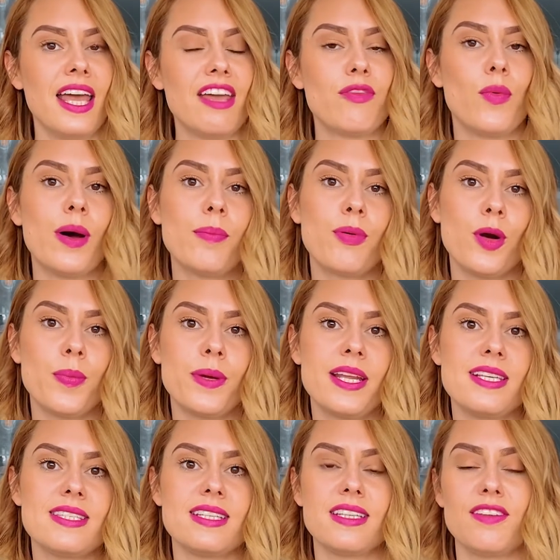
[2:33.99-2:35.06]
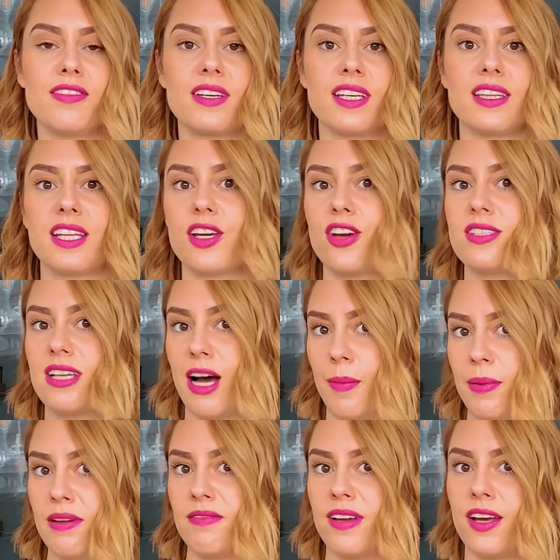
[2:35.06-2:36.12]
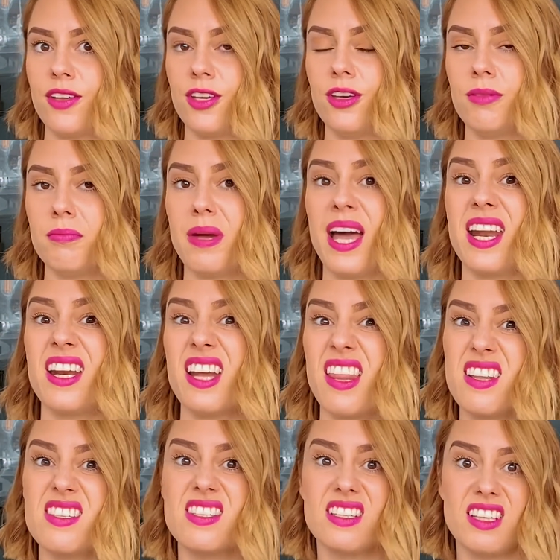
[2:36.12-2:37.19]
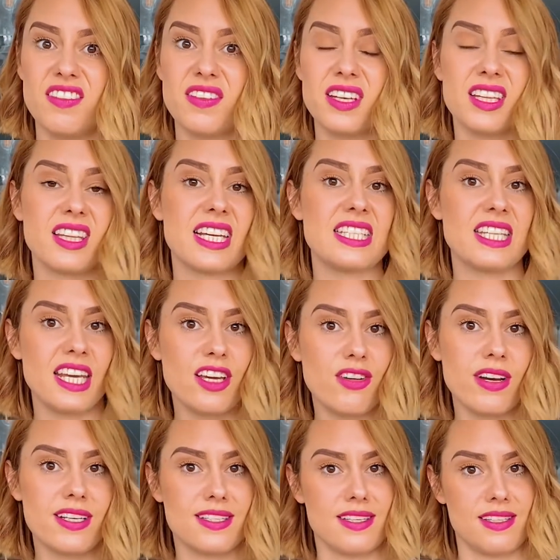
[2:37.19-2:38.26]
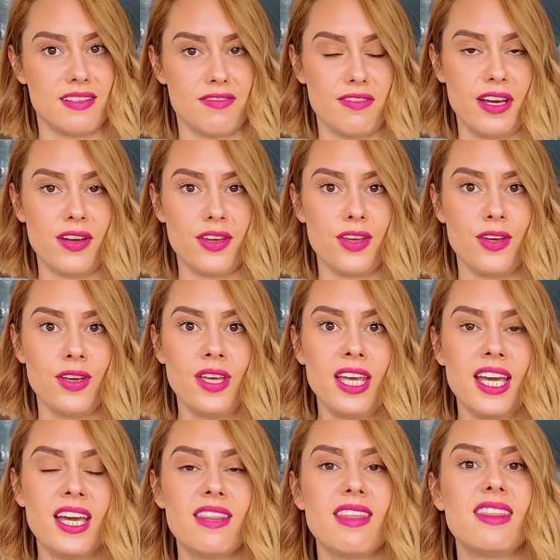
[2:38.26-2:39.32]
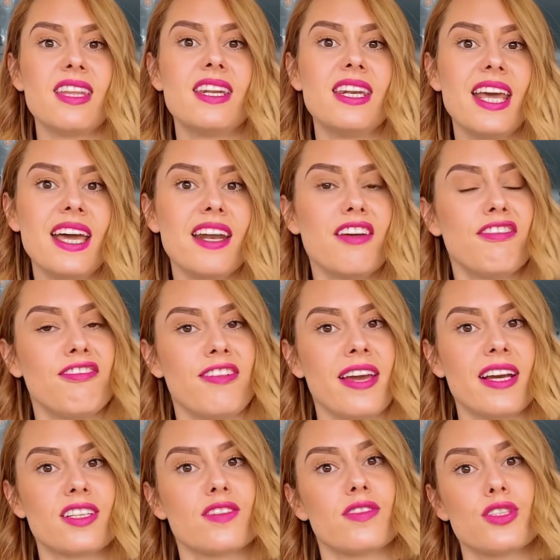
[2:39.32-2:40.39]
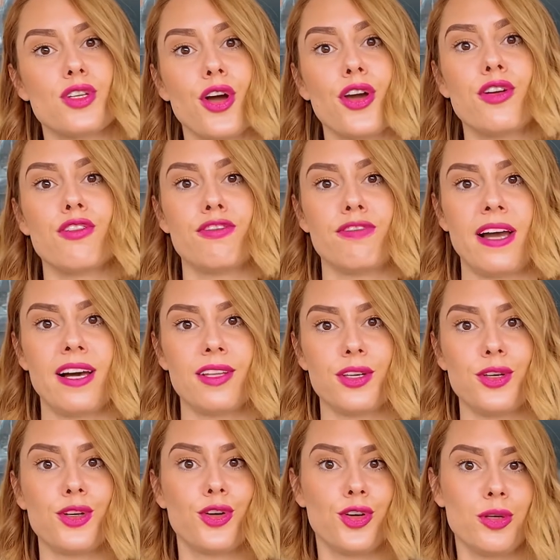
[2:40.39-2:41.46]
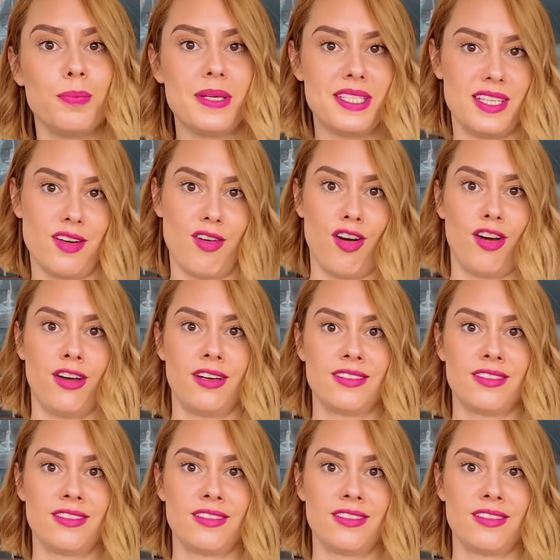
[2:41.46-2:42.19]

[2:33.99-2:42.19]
if one property significantly goes up in value and another significantly decreases in value, then the net effect of the total value could be zero.